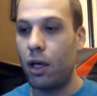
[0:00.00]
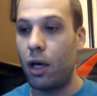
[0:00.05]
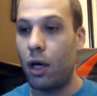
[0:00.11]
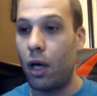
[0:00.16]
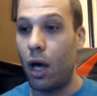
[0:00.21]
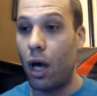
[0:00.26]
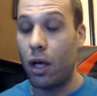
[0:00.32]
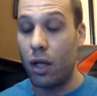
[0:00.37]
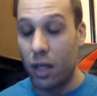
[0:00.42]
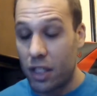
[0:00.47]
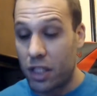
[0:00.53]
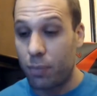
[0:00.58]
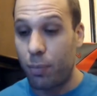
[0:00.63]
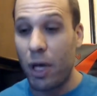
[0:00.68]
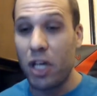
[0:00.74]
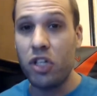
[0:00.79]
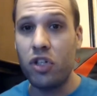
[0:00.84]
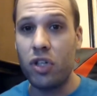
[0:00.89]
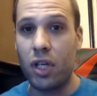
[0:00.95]

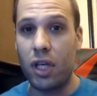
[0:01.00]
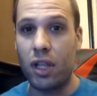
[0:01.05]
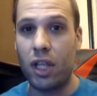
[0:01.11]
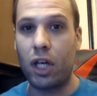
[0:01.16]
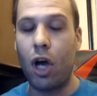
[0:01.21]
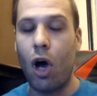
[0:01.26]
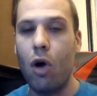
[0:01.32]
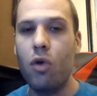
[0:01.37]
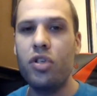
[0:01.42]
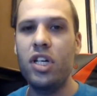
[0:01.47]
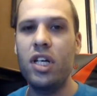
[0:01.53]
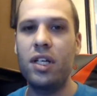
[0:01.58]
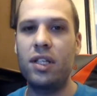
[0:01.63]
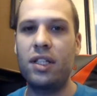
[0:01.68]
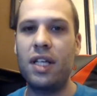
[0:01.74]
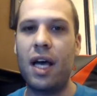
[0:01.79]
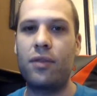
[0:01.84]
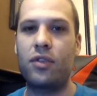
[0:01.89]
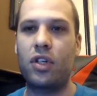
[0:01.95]
especially the coaching
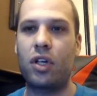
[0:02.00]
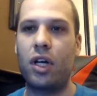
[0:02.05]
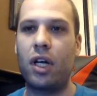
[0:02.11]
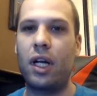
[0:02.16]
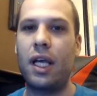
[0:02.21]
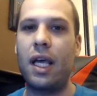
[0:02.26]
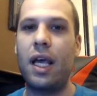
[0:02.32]
staffs are going to get